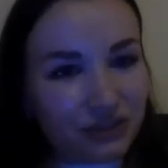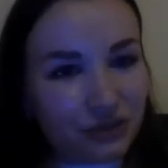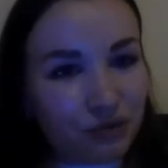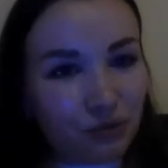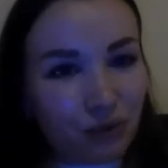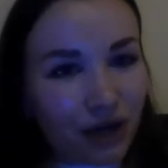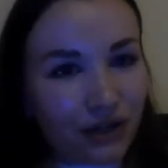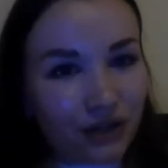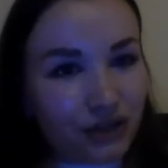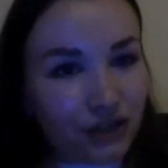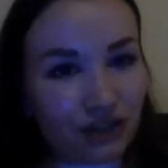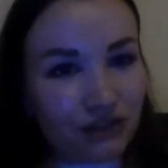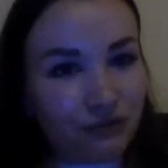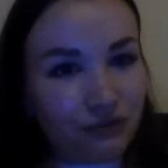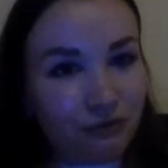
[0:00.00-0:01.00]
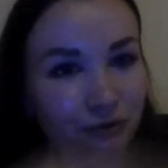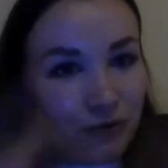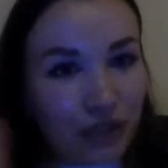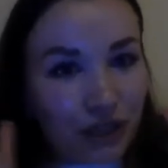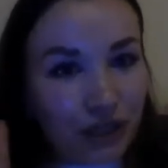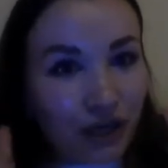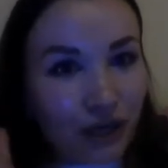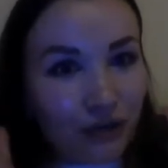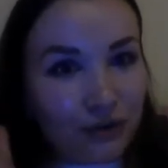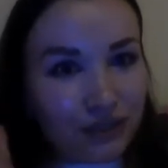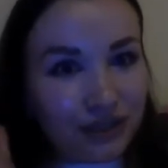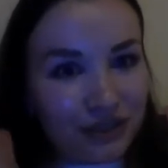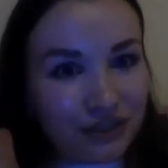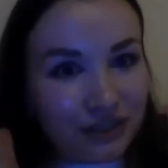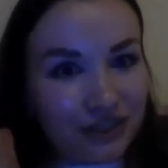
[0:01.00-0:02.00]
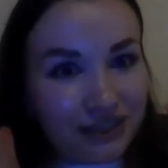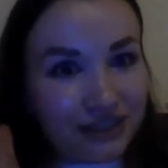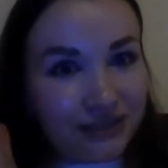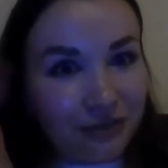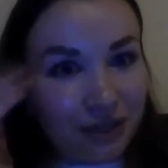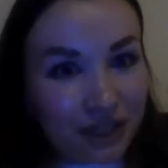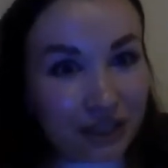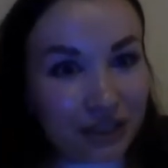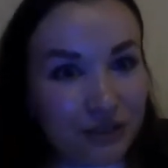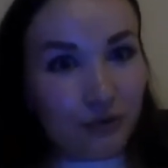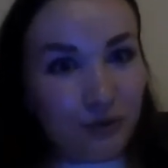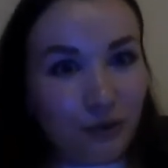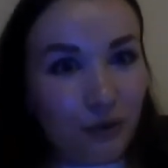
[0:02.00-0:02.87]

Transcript: you might just freak out and just forget